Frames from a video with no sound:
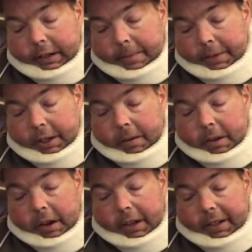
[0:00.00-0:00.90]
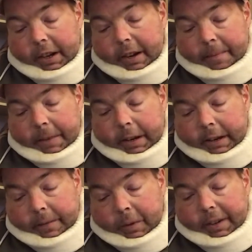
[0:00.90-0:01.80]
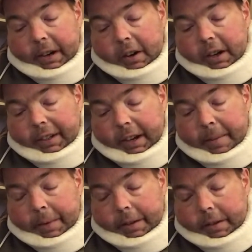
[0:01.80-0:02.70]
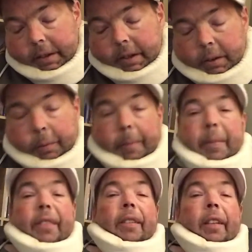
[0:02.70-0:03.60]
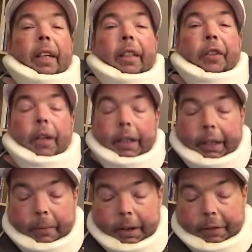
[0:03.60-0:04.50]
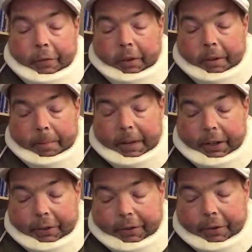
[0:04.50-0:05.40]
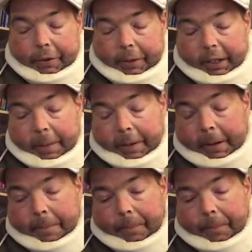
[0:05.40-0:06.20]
you know, a hard time, well, not a hard time, but we're busy lately trying to get ready for major surgery coming up